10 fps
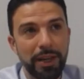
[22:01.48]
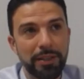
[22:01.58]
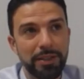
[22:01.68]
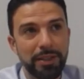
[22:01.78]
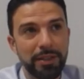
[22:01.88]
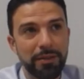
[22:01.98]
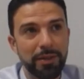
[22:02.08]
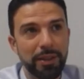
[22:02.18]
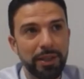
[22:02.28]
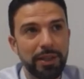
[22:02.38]
of next year,
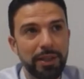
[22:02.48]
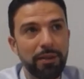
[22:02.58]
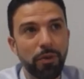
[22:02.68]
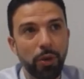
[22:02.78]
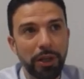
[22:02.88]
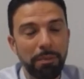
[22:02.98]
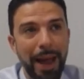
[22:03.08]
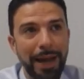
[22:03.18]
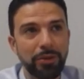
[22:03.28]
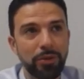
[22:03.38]
and then
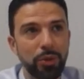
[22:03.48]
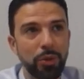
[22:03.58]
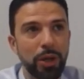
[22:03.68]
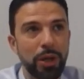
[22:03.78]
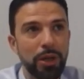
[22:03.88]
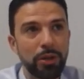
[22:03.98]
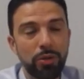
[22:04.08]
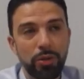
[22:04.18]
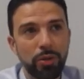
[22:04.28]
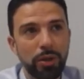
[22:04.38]
falling back to
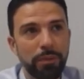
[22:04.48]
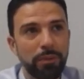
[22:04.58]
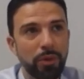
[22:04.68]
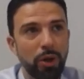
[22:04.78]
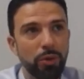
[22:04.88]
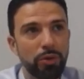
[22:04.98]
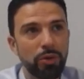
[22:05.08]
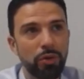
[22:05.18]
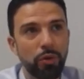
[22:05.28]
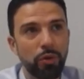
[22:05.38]
close
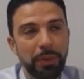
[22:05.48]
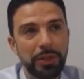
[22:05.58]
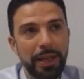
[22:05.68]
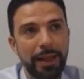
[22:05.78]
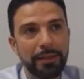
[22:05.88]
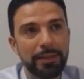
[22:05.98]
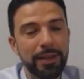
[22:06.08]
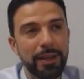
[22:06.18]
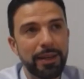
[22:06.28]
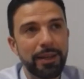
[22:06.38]
to
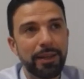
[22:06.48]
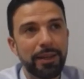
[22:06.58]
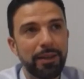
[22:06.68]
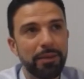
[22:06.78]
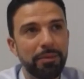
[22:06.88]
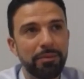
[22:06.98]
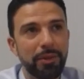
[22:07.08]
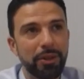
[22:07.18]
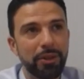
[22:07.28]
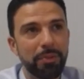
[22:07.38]
3%
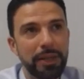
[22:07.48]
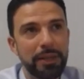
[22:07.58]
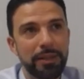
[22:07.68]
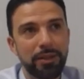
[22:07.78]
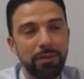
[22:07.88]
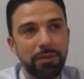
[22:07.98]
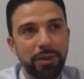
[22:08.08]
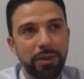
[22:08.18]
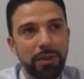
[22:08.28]
on the basis of